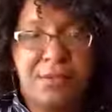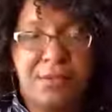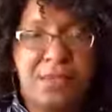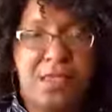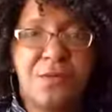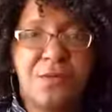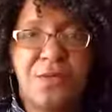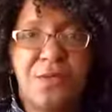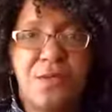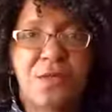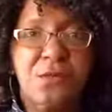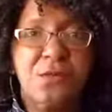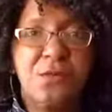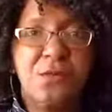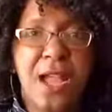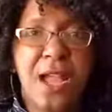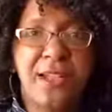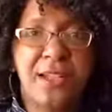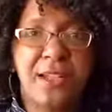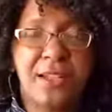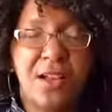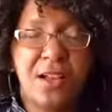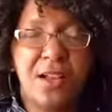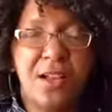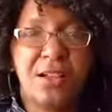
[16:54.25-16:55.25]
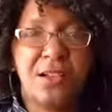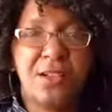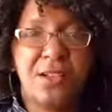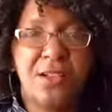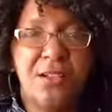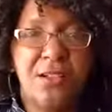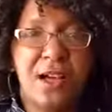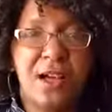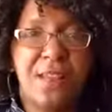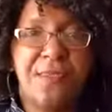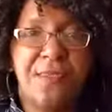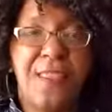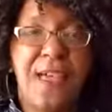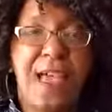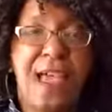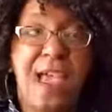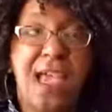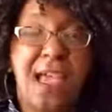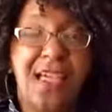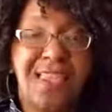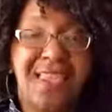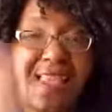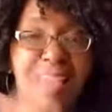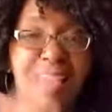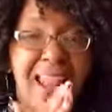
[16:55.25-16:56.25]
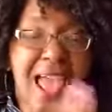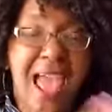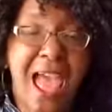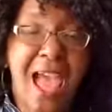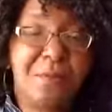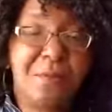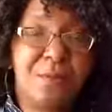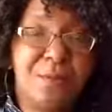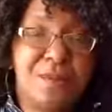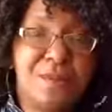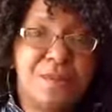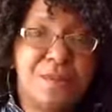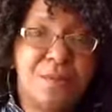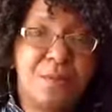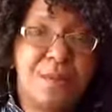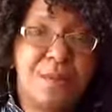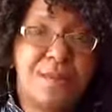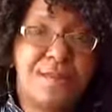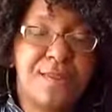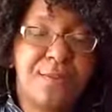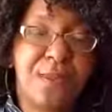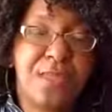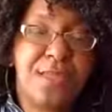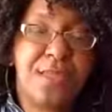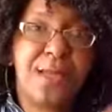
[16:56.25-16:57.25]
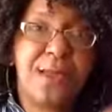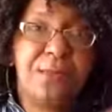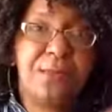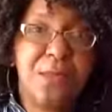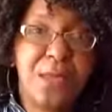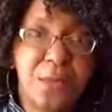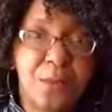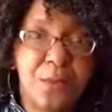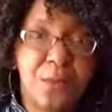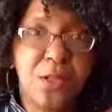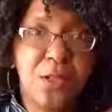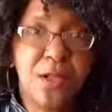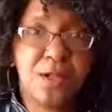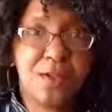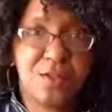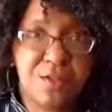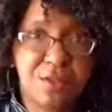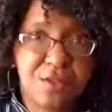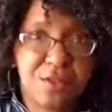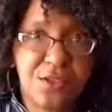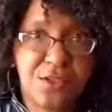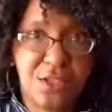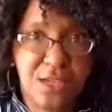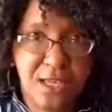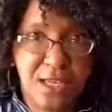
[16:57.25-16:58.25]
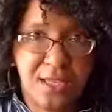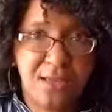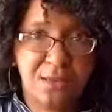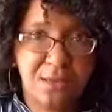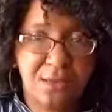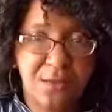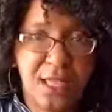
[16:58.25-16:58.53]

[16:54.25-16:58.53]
If you read an article on that and that happens to be something that people are searching,